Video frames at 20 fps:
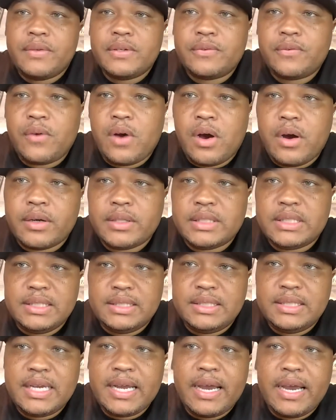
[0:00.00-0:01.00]
as far as
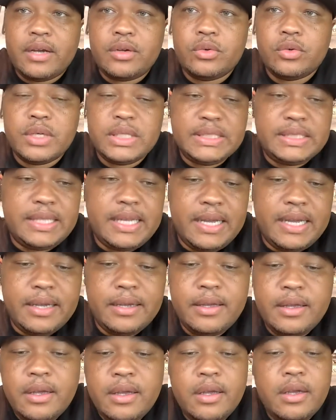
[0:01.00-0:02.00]
this channel is that
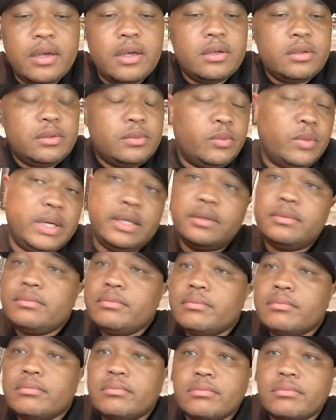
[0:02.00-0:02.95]
when